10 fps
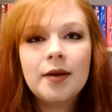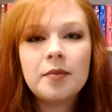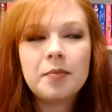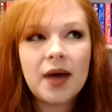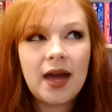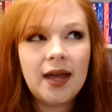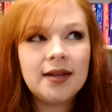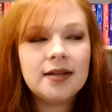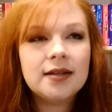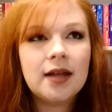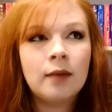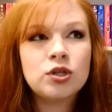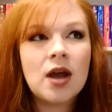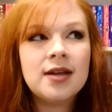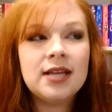but I'm
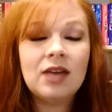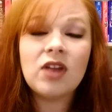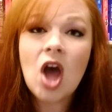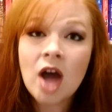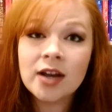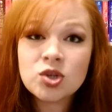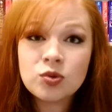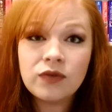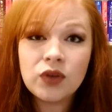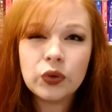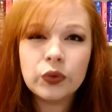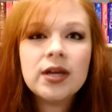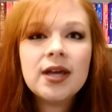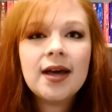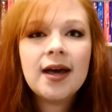trying to give an honest review.
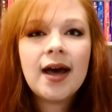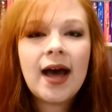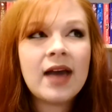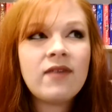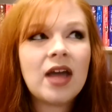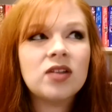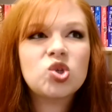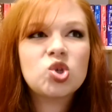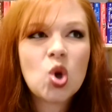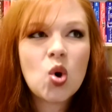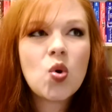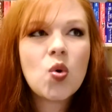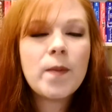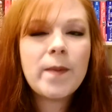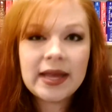I've had so
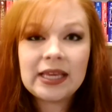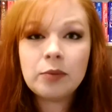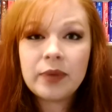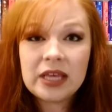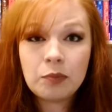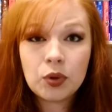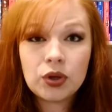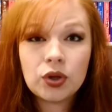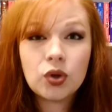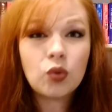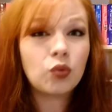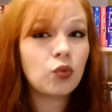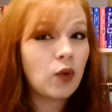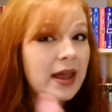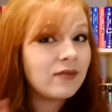many people
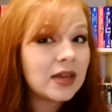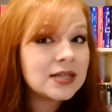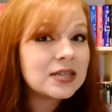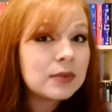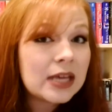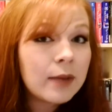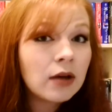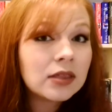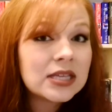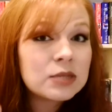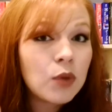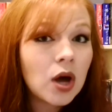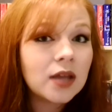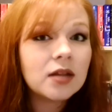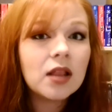raving to me about this book,
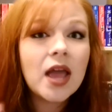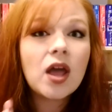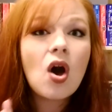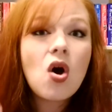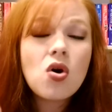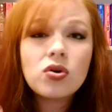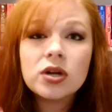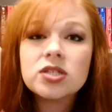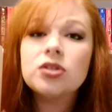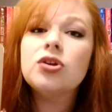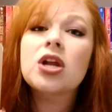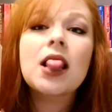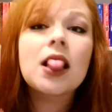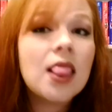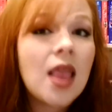and they're like, "Oh, Crystal, you're gonna
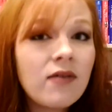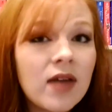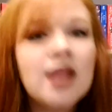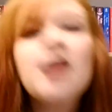love it.